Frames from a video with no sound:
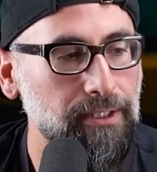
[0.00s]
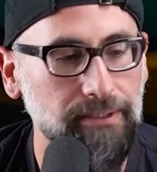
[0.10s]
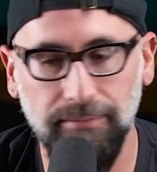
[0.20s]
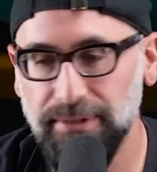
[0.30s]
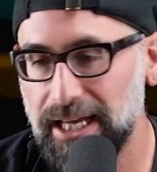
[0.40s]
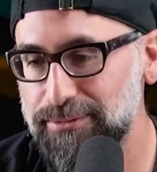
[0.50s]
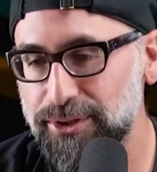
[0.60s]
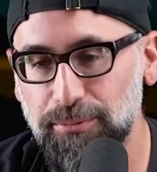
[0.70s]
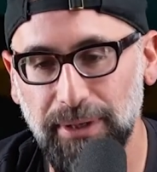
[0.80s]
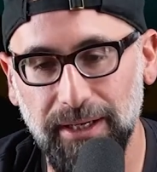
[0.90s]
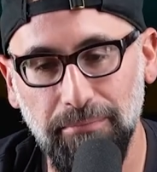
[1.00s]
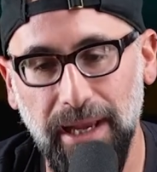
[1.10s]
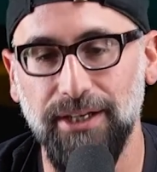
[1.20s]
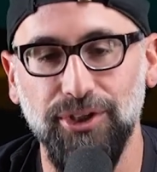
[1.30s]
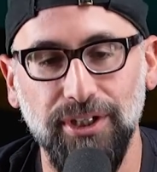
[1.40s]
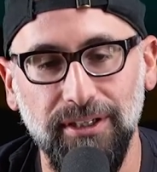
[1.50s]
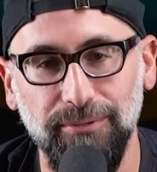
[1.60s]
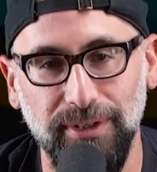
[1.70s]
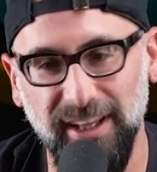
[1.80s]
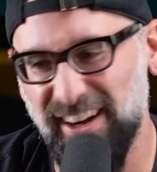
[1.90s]
Sometimes there would be a
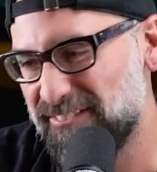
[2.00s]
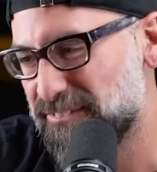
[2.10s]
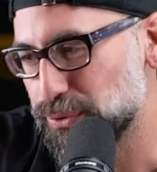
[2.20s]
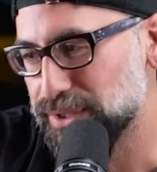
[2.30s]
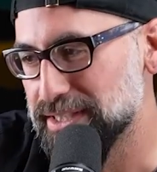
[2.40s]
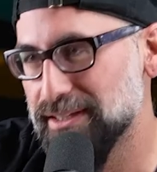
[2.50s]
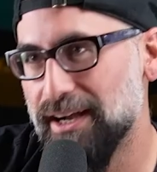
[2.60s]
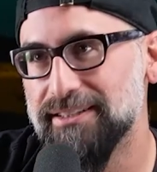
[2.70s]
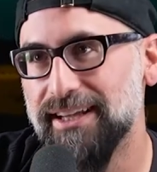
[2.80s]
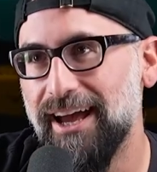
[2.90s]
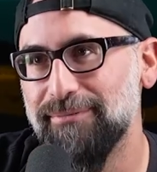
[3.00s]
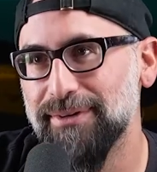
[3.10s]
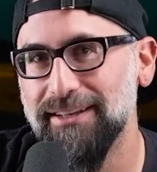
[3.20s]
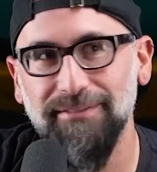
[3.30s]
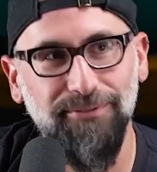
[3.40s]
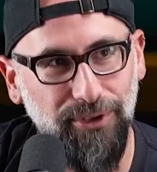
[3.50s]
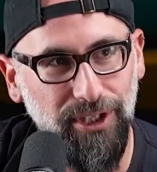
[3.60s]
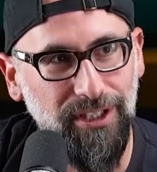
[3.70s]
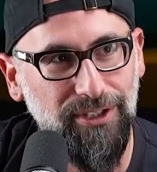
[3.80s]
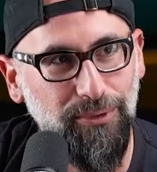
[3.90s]
mansion with like a fully stocked cabinet and fridge.